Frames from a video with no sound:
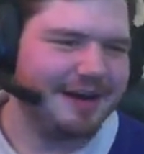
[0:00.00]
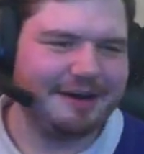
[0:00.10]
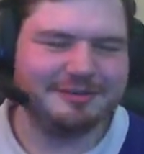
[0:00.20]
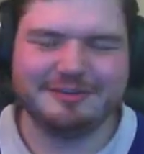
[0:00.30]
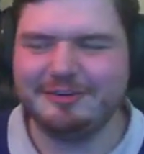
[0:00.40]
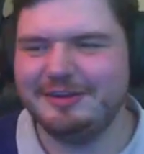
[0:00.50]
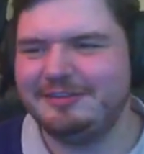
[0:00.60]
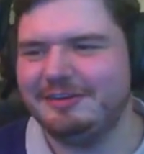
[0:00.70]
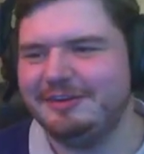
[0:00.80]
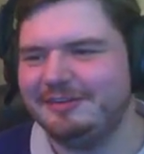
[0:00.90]
I'm sorry
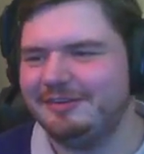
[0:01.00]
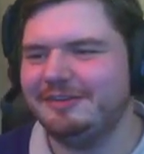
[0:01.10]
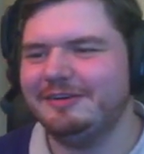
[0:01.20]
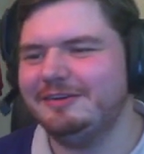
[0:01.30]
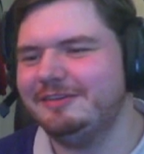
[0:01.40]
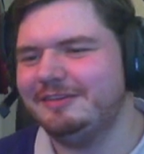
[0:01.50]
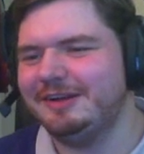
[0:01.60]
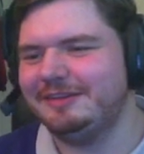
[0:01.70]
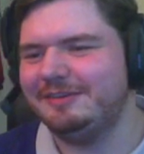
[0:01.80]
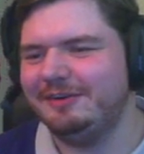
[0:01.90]
to
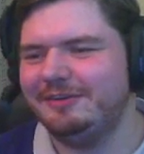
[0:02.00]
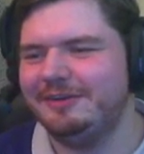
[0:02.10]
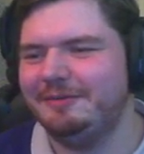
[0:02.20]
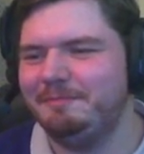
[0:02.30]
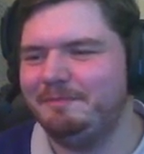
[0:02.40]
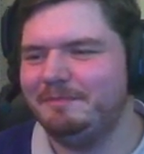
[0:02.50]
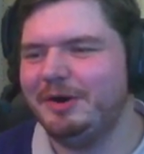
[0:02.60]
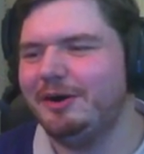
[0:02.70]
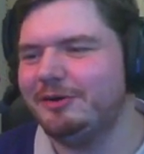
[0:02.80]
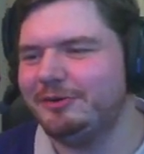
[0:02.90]
like tell you the
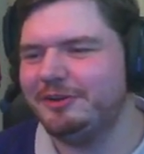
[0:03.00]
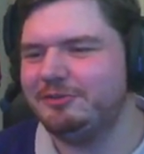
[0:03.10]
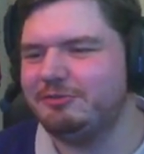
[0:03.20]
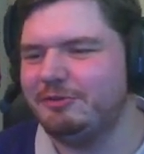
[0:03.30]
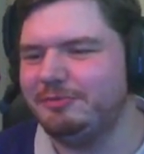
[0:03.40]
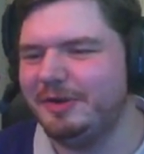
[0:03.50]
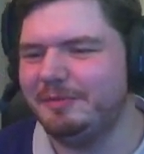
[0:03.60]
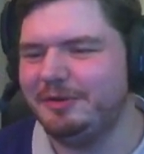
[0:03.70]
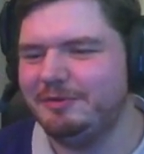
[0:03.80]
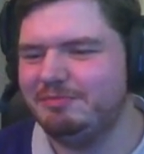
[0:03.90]
hard, honest truth, mate,
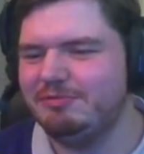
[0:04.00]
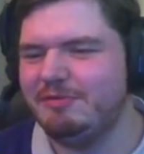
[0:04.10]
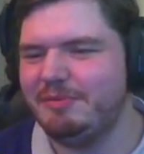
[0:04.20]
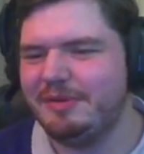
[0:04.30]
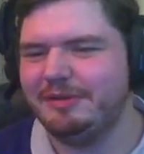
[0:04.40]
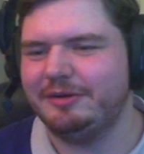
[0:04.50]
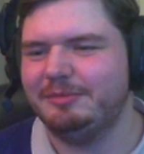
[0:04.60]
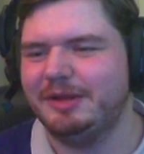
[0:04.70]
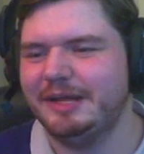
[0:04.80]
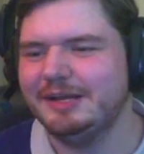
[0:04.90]
but you're probably not going to
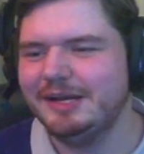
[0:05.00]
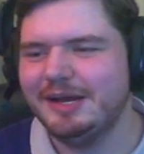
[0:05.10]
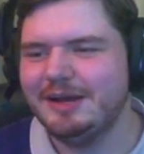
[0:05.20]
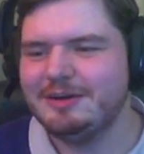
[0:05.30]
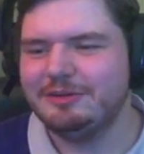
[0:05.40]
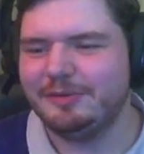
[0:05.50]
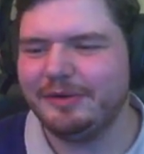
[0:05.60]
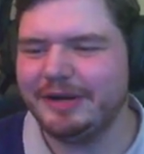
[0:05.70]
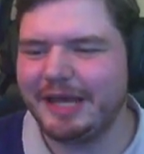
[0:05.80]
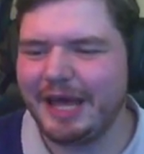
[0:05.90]
play. So we've
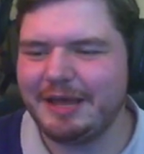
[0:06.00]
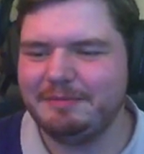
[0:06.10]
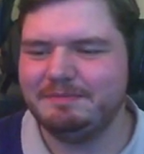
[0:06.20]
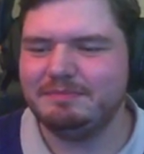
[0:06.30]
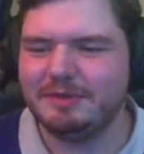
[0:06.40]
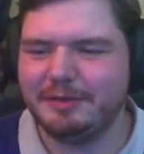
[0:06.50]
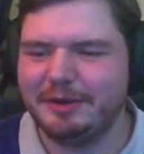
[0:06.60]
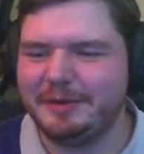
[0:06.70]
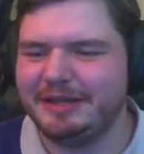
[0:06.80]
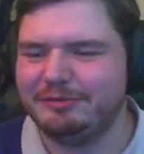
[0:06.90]
got a game coming
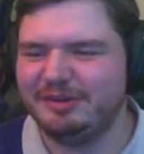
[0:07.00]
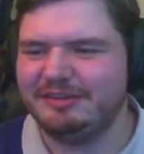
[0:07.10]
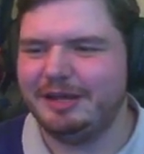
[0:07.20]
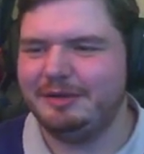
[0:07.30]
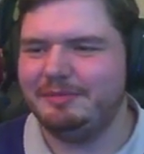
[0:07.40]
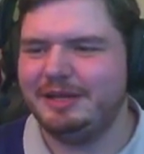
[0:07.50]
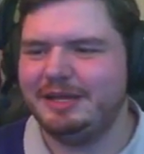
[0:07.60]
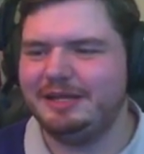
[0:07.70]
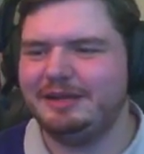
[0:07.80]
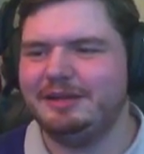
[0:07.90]
up against West Ham
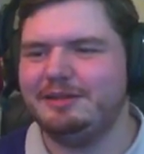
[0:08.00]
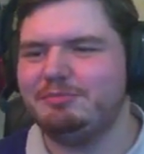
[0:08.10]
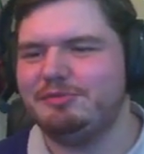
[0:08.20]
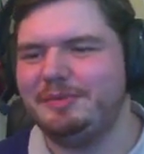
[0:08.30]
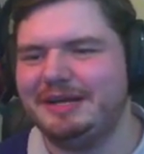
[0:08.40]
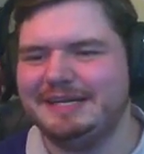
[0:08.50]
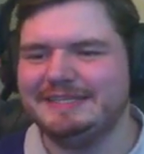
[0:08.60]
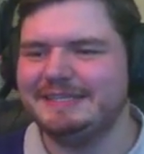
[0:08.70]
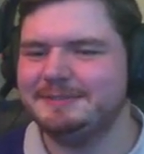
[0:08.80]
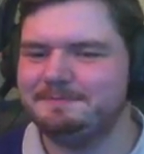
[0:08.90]
in the Premier League.